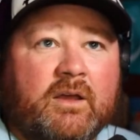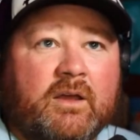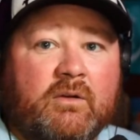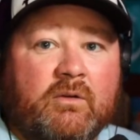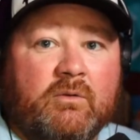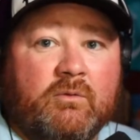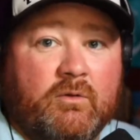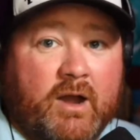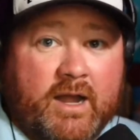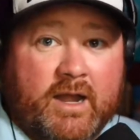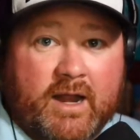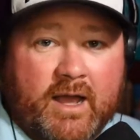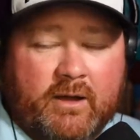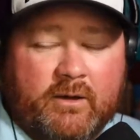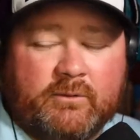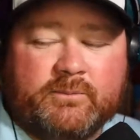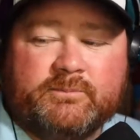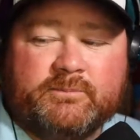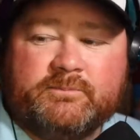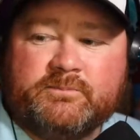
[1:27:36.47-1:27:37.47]
Right
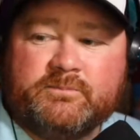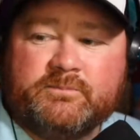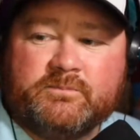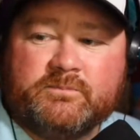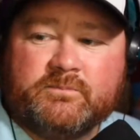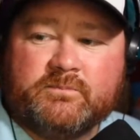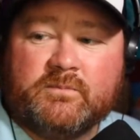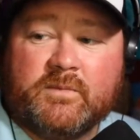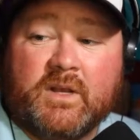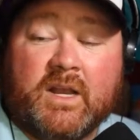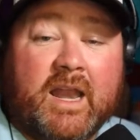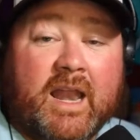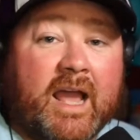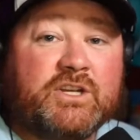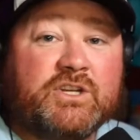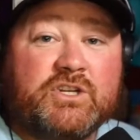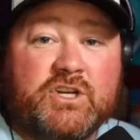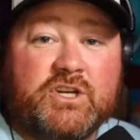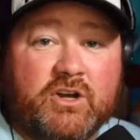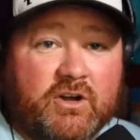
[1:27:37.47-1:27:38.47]
now.
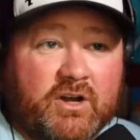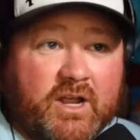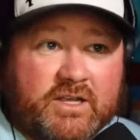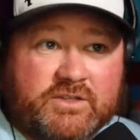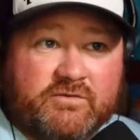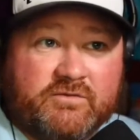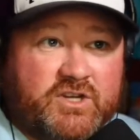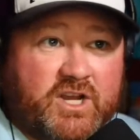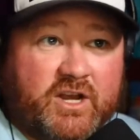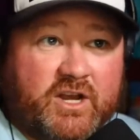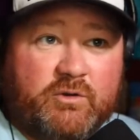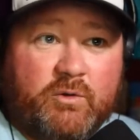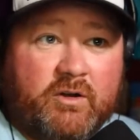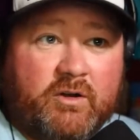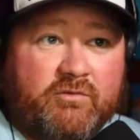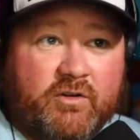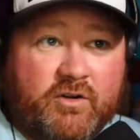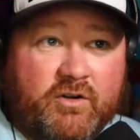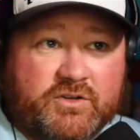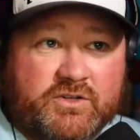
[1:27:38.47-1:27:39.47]
Next year, as of January
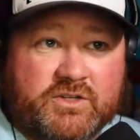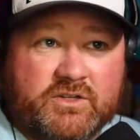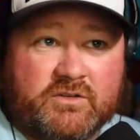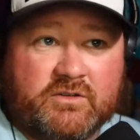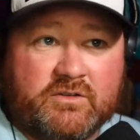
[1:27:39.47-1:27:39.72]
1st,